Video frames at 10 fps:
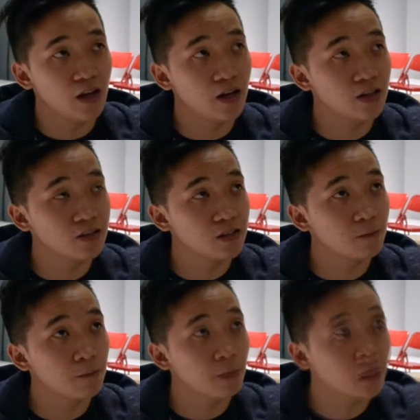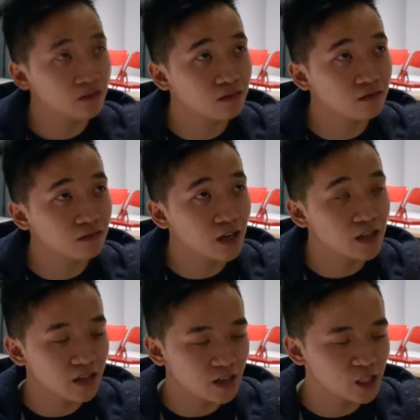And I
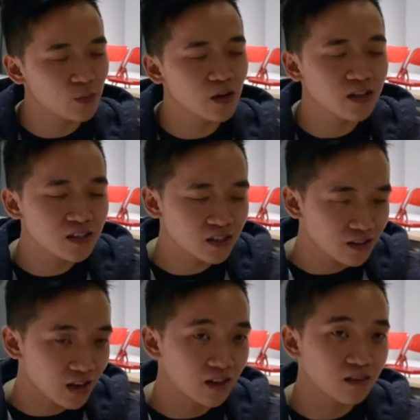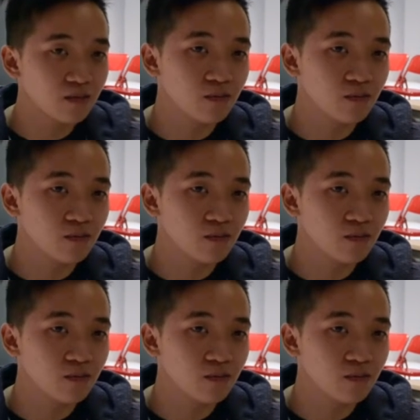think experiencing that